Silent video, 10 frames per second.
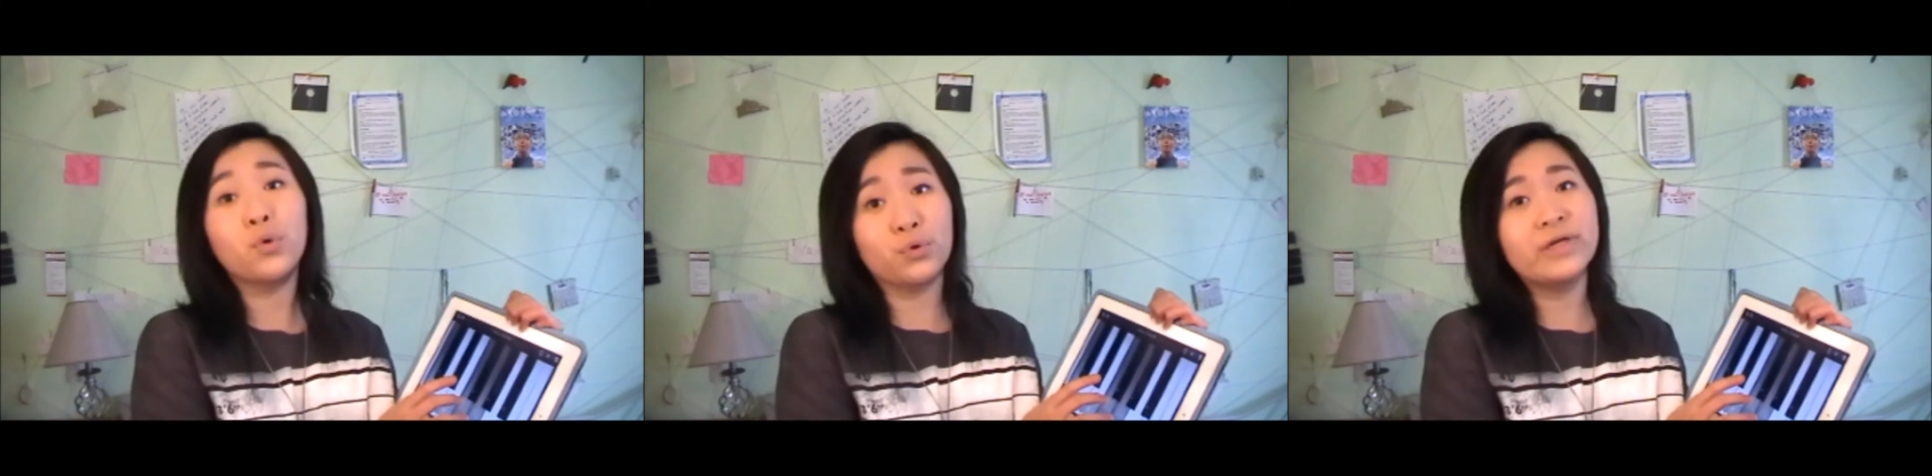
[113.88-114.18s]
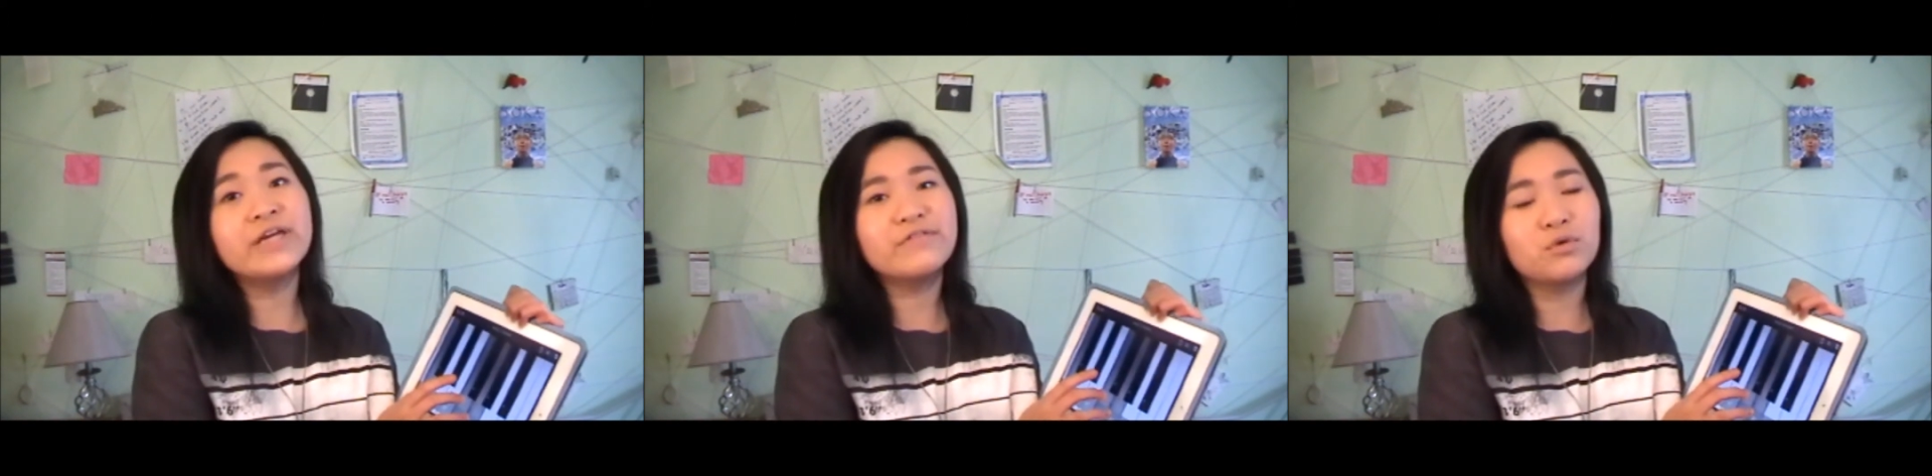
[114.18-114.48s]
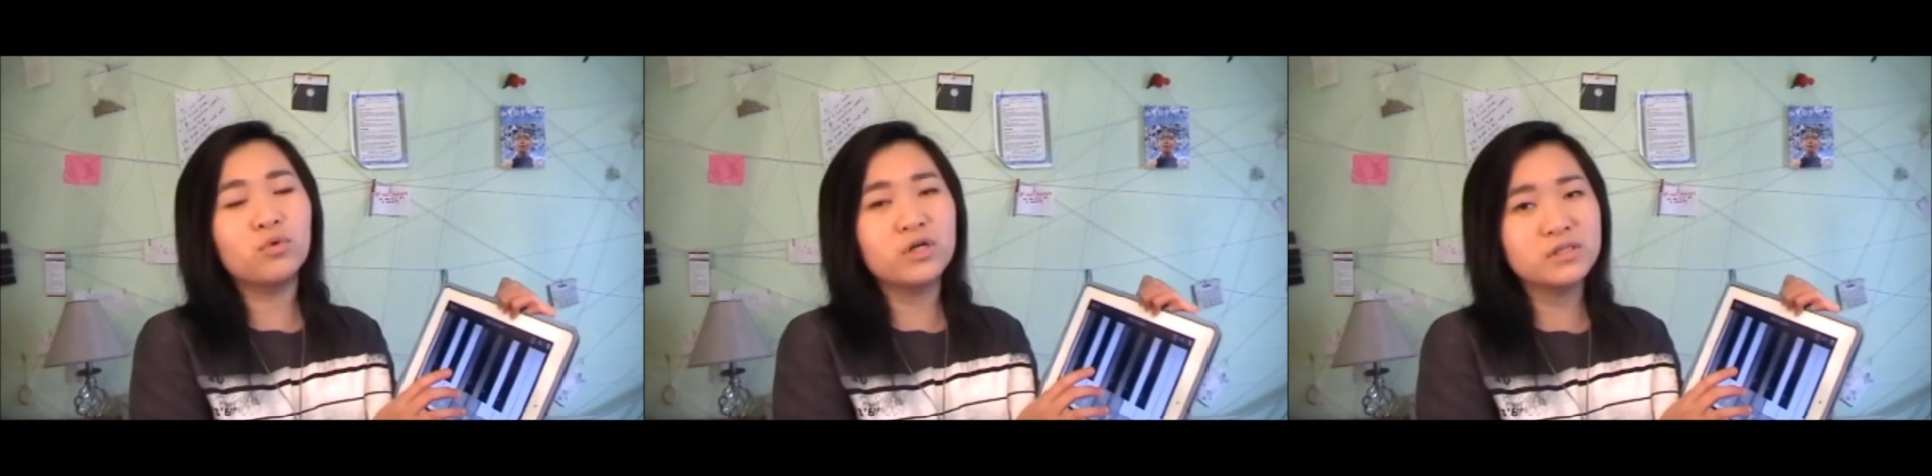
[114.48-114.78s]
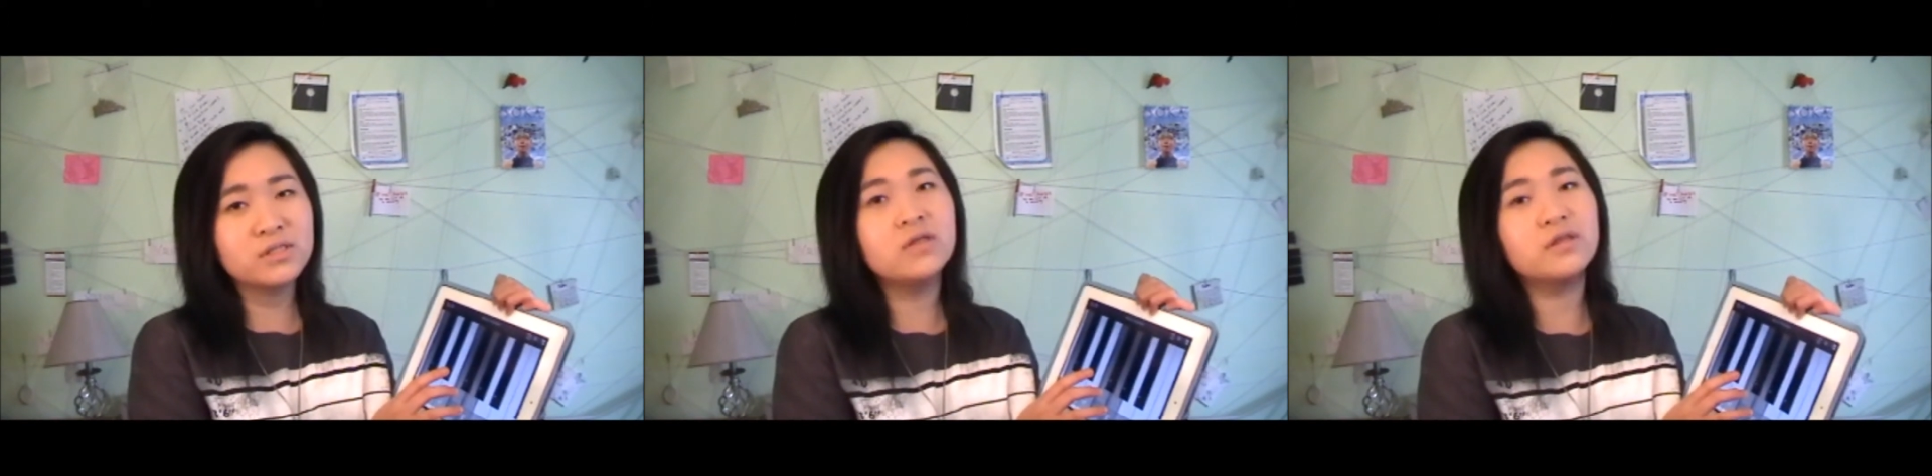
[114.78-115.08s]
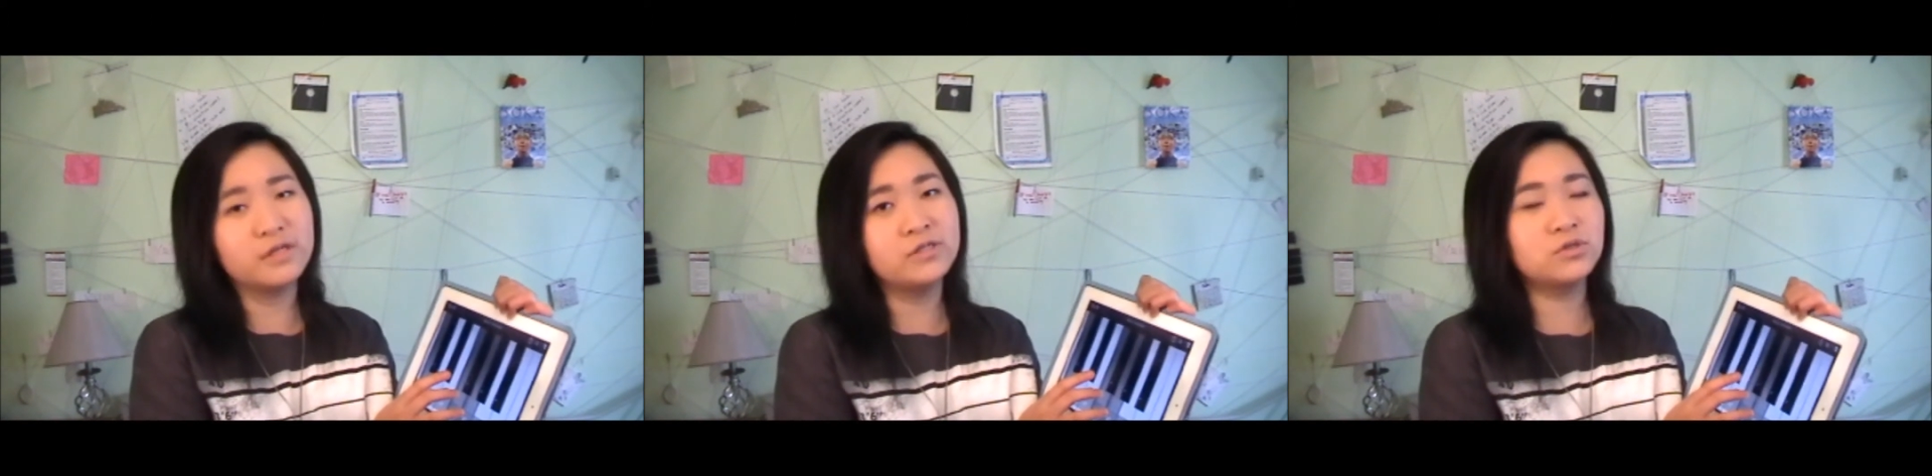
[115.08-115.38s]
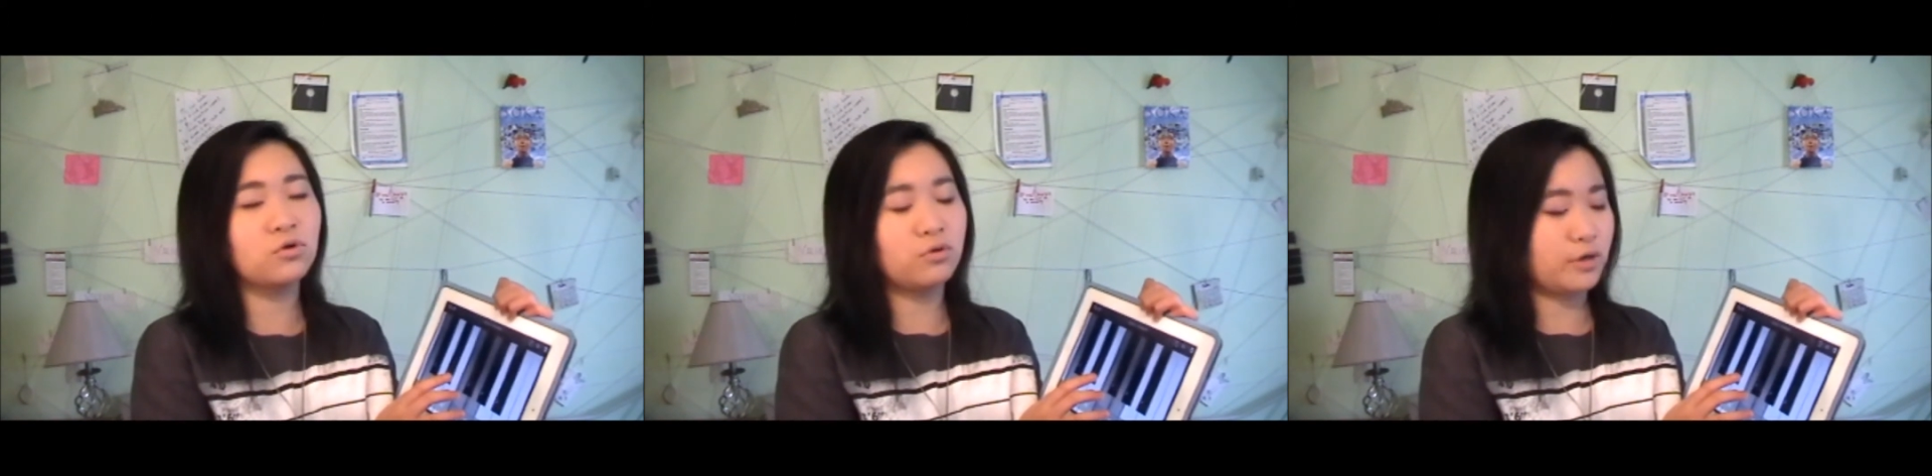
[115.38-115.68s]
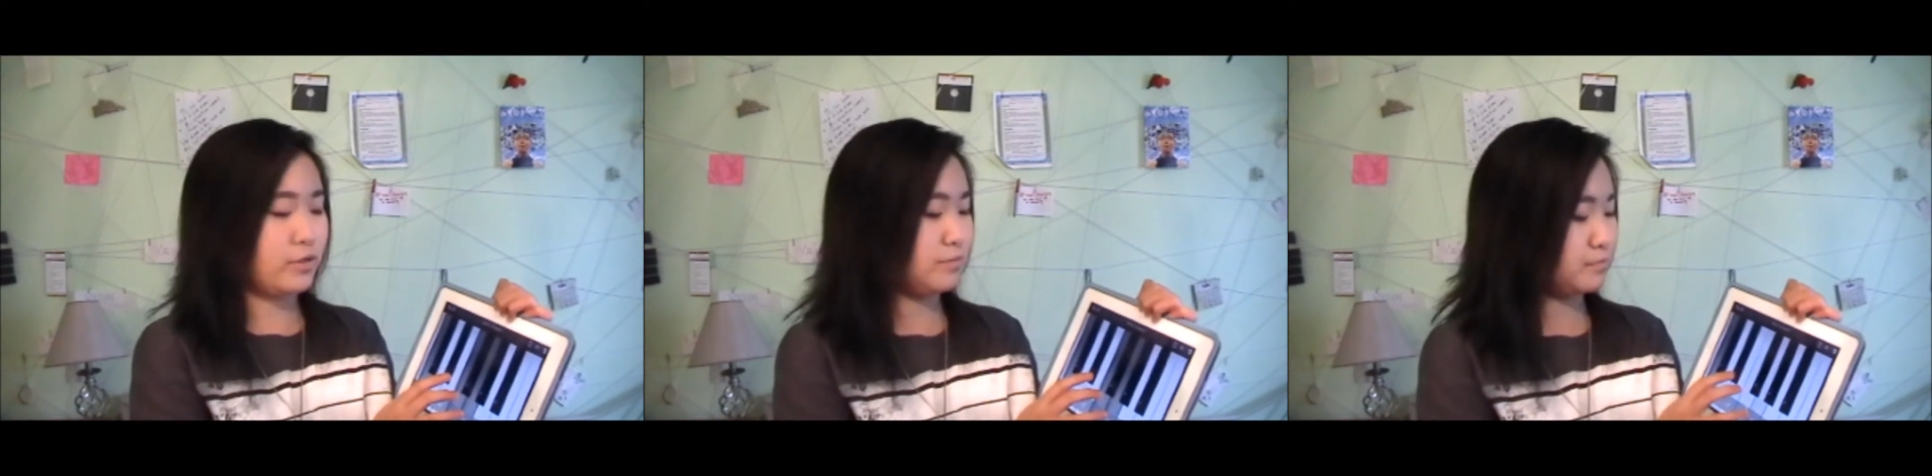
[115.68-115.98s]
Or even worse, this
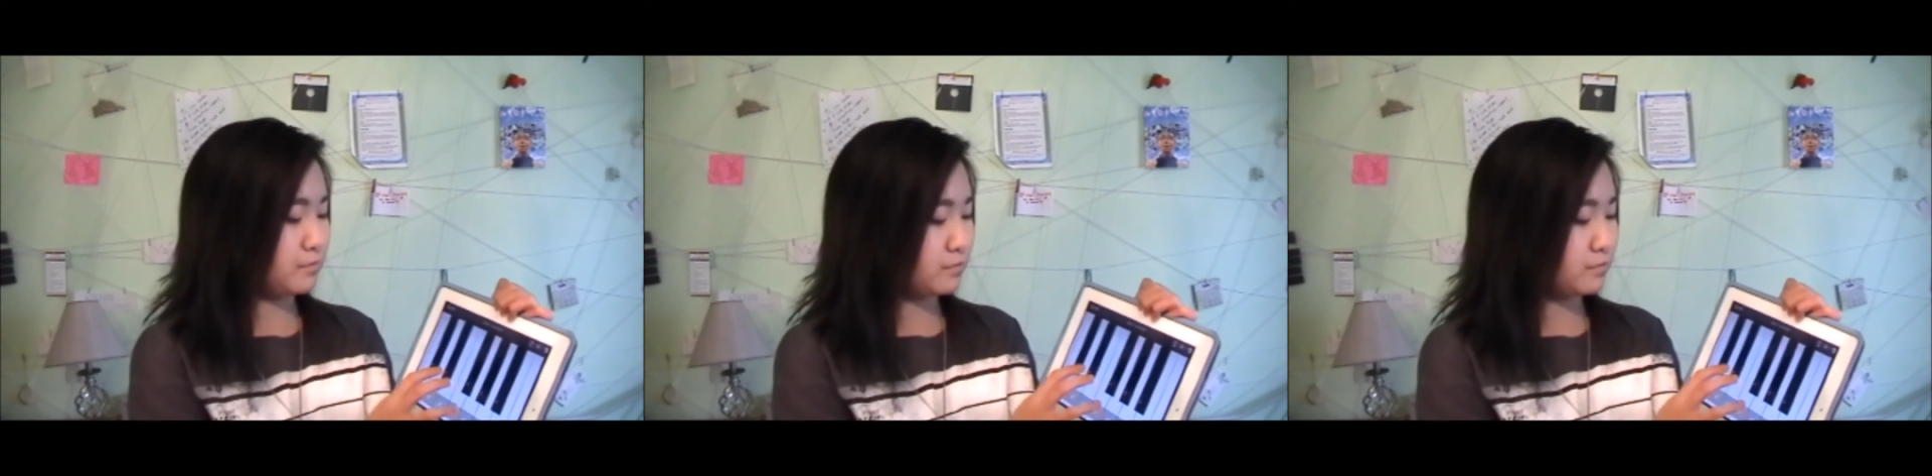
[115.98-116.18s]
chord?